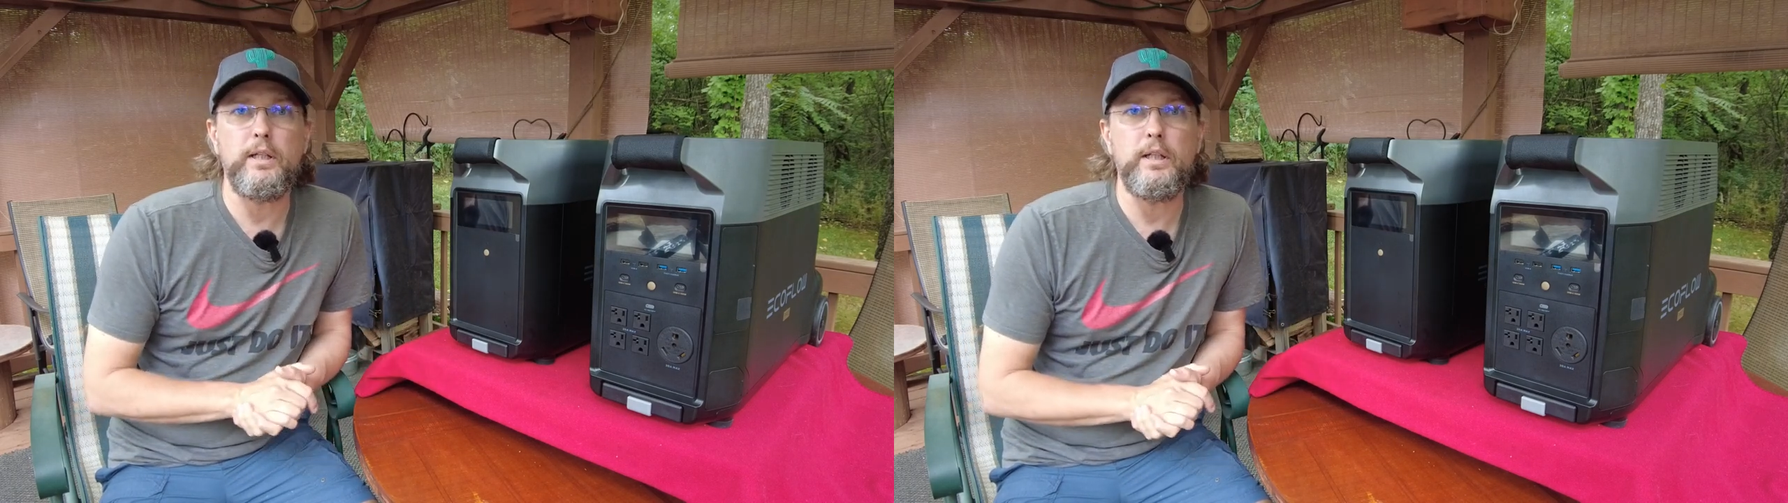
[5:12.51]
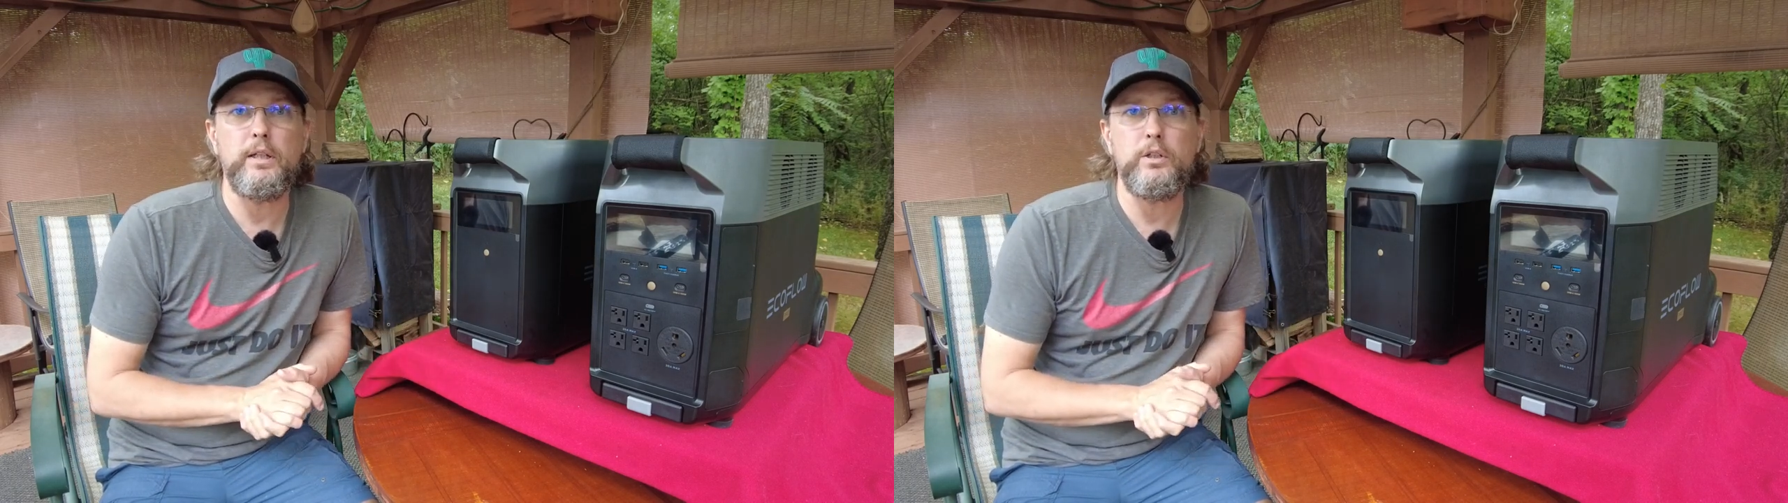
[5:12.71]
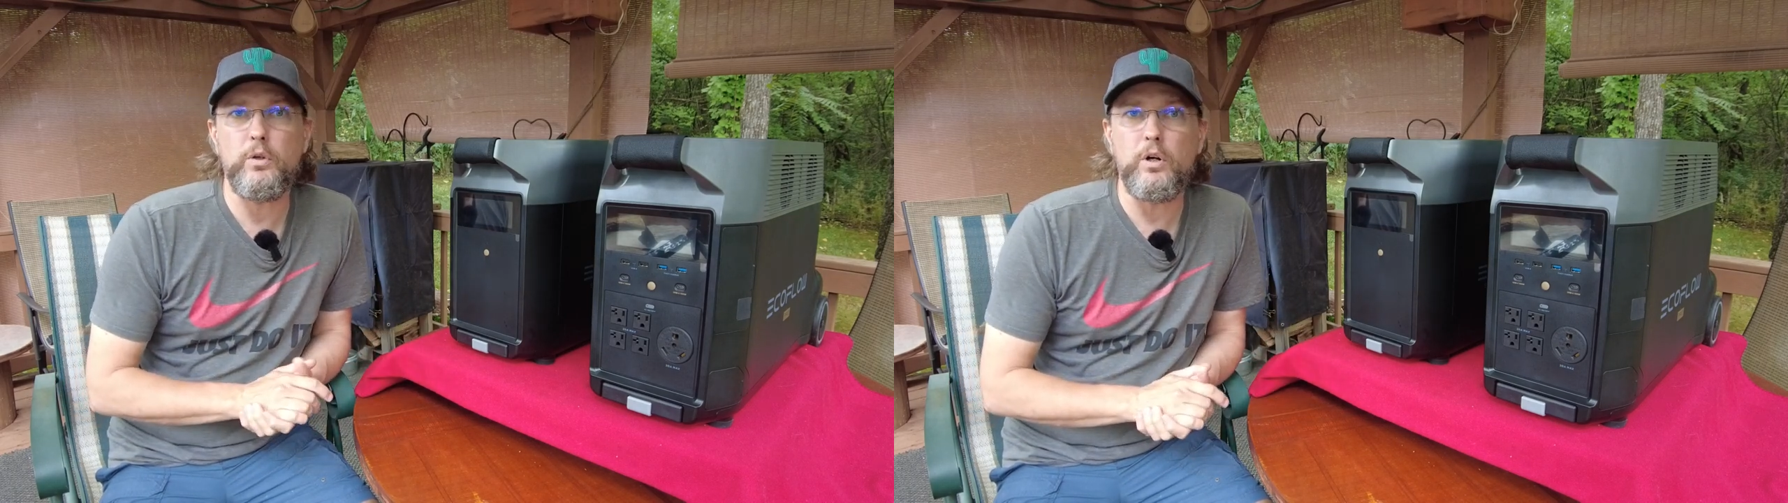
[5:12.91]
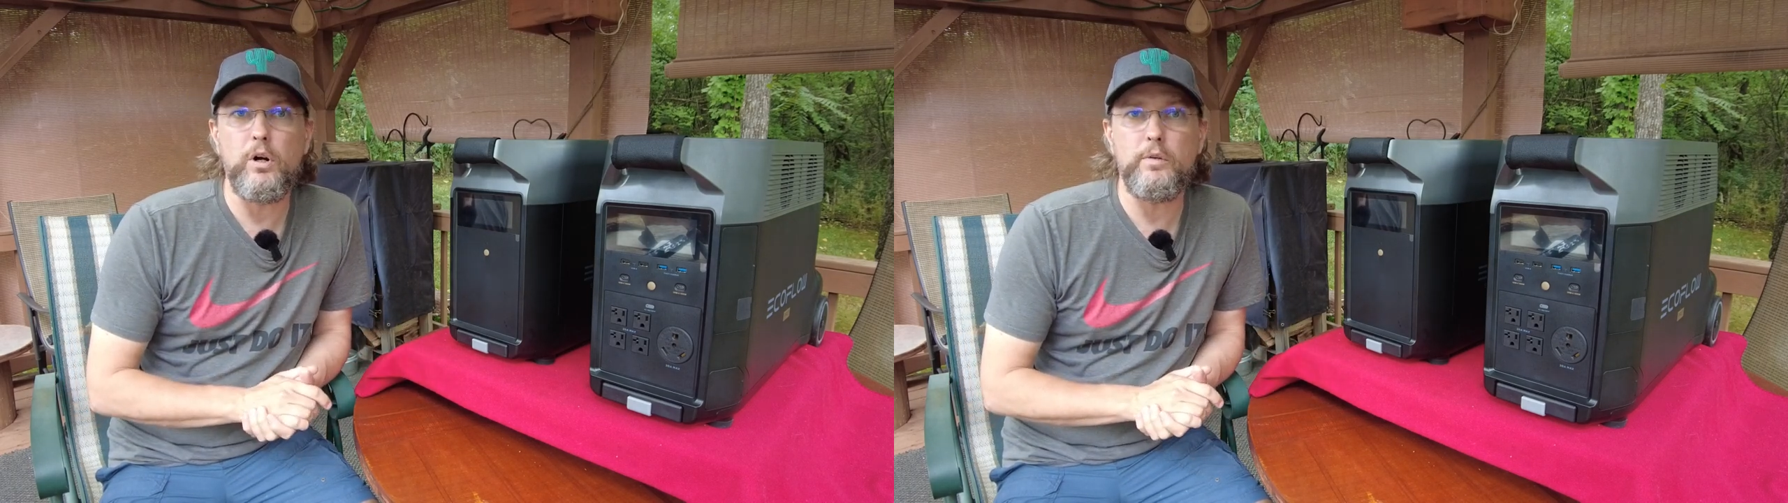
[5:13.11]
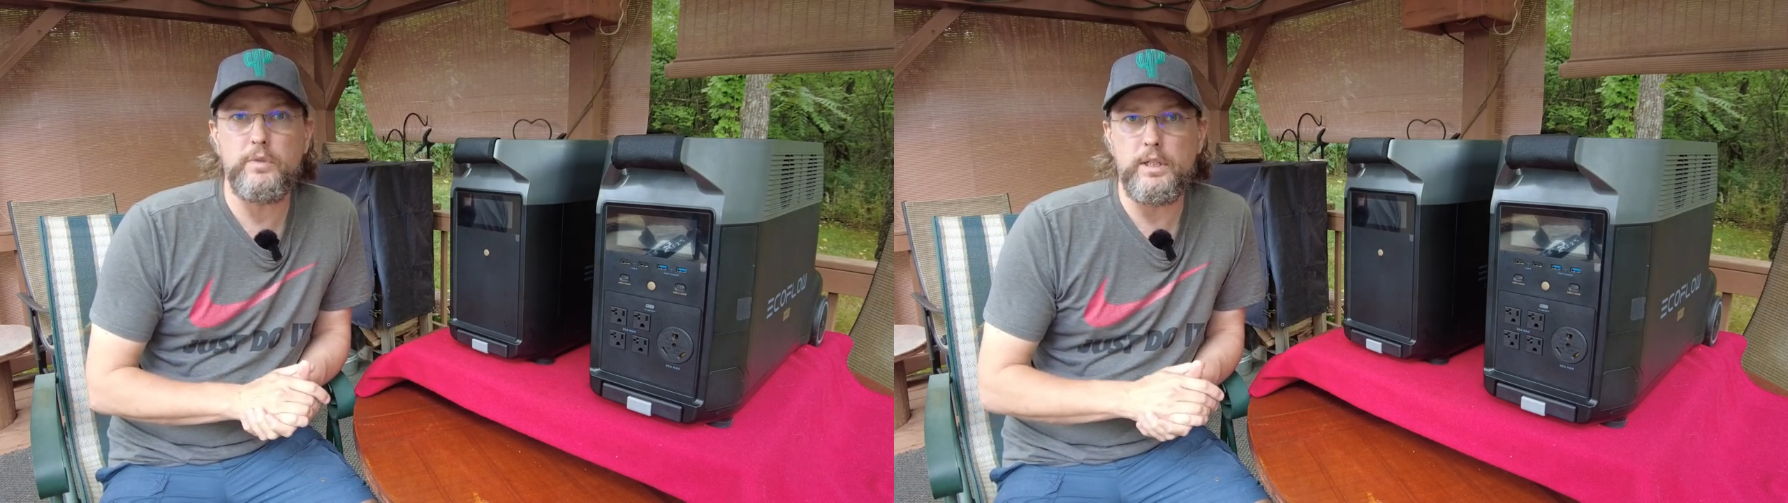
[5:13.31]
in your
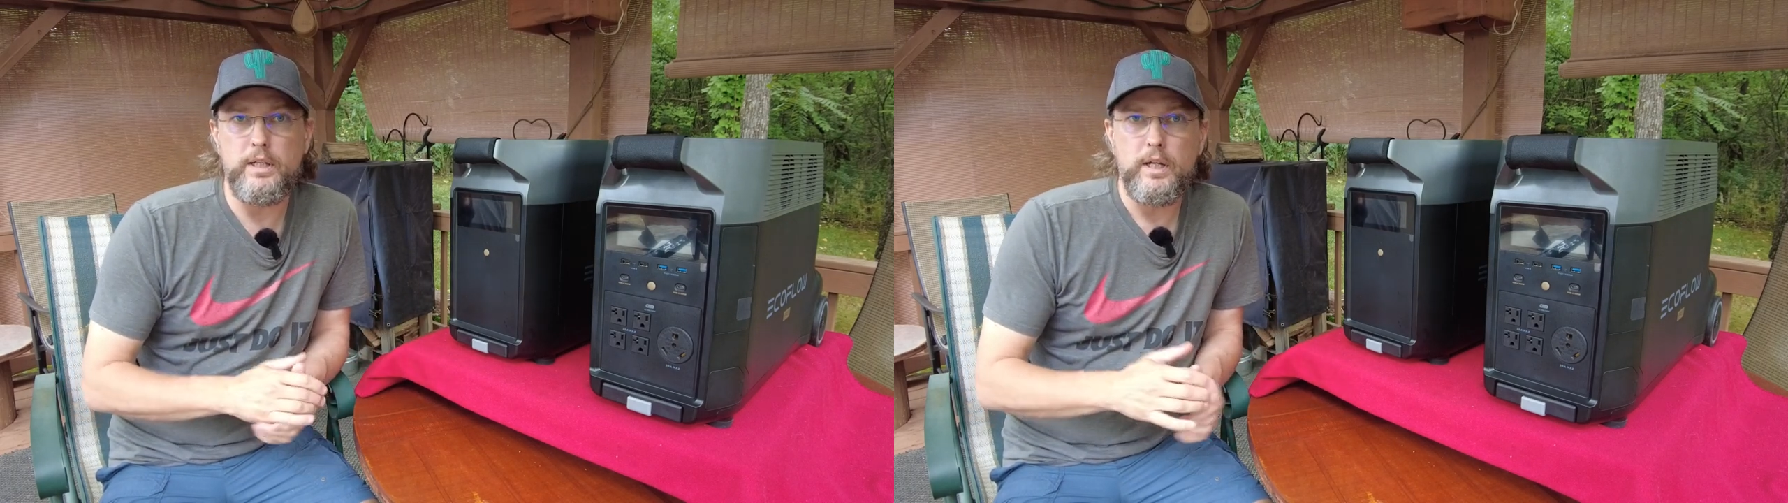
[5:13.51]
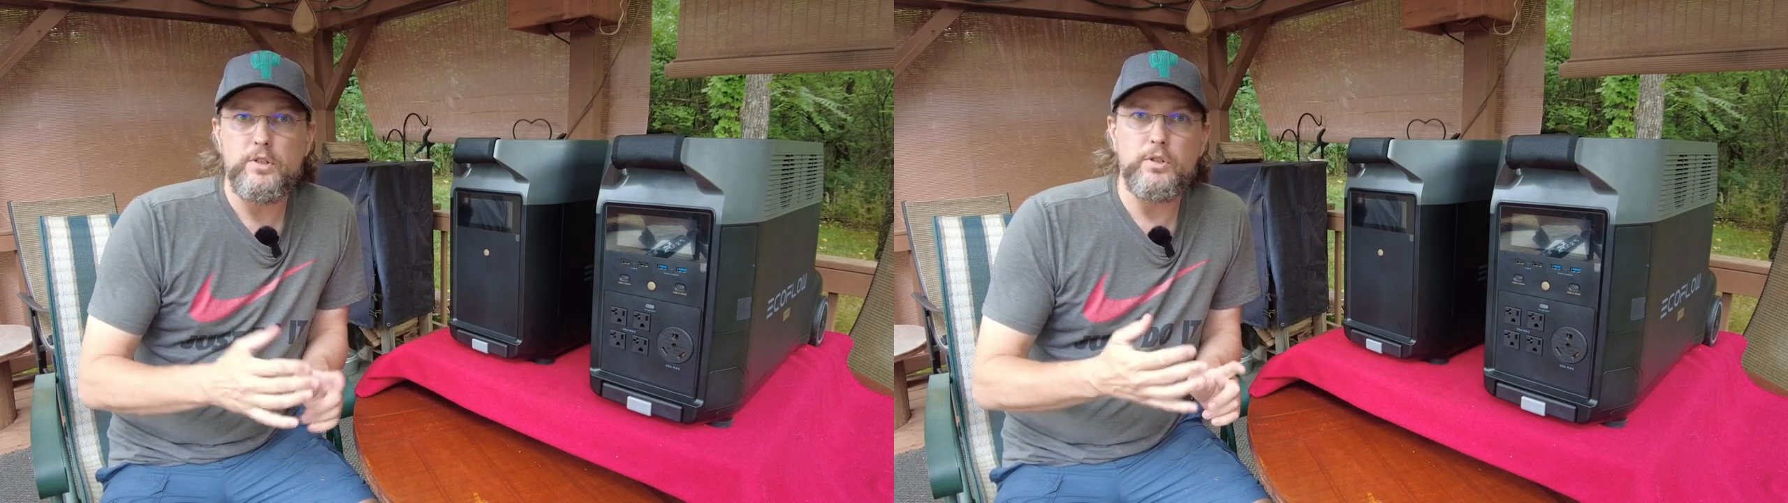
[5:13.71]
RV,